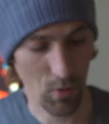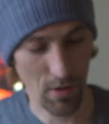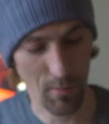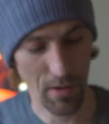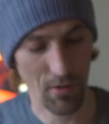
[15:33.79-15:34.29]
one
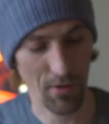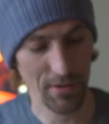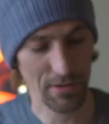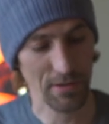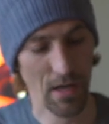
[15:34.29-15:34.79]
of the big
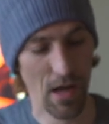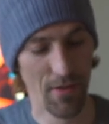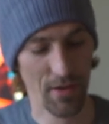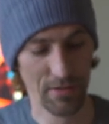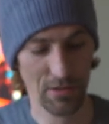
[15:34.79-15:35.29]
reasons I
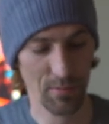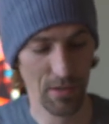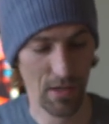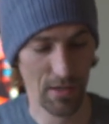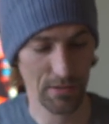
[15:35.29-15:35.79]
got this, is
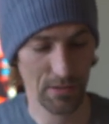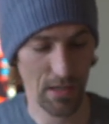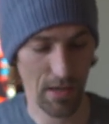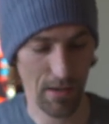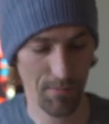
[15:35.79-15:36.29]
because
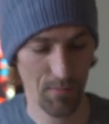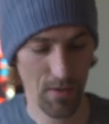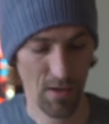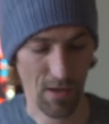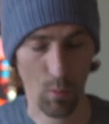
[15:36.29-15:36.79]
I
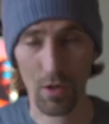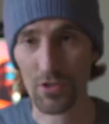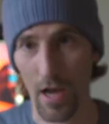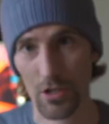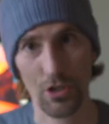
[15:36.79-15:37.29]

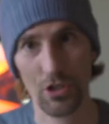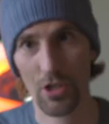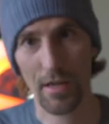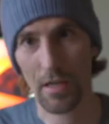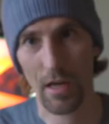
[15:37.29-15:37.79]
was actually
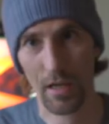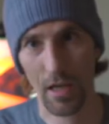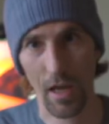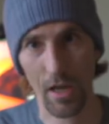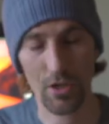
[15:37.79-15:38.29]
just going to get a
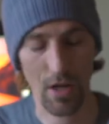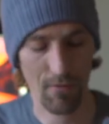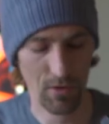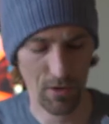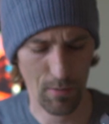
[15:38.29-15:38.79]
cage and
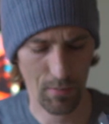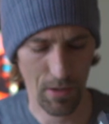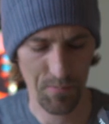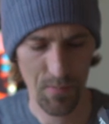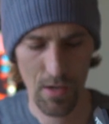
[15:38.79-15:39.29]
everything,
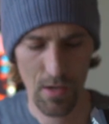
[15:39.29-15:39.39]
but